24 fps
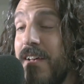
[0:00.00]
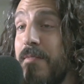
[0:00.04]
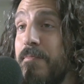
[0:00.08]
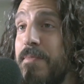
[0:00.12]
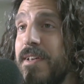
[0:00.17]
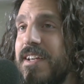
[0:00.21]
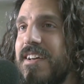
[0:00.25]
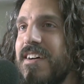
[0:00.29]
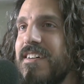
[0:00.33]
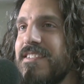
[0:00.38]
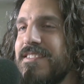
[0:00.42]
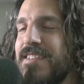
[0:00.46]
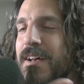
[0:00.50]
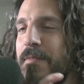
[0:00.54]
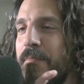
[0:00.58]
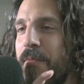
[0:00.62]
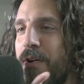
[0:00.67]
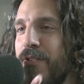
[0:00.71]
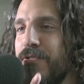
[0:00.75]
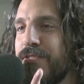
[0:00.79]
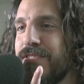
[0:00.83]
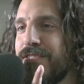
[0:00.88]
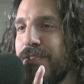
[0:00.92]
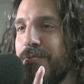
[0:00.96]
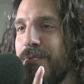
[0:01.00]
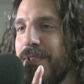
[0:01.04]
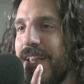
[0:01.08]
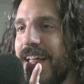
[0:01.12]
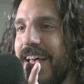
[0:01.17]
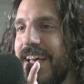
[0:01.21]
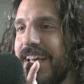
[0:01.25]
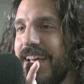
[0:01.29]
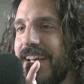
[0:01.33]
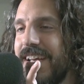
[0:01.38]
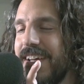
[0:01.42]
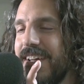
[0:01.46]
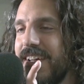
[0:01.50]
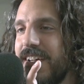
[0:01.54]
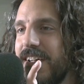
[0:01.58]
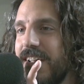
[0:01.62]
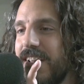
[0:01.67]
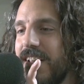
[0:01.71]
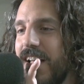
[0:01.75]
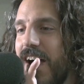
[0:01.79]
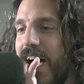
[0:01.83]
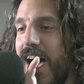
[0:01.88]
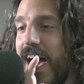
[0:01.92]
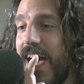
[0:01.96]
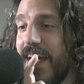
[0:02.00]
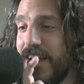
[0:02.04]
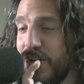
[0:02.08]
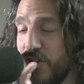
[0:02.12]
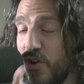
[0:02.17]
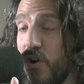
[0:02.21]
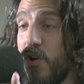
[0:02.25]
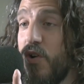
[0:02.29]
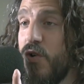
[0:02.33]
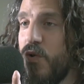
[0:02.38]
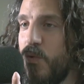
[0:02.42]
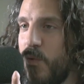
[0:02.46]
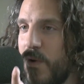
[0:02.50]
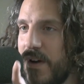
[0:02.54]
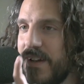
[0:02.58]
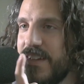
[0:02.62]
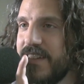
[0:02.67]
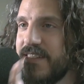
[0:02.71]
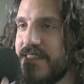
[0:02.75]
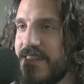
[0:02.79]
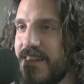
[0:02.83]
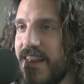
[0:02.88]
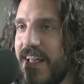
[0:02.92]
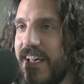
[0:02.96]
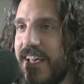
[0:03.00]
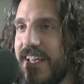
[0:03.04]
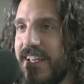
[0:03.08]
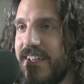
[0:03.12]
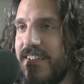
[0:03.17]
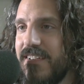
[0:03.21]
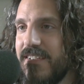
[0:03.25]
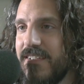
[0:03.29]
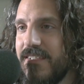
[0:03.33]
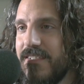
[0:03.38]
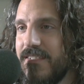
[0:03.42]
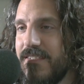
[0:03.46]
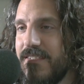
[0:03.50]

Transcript: Because I'm also like, I know what it's like.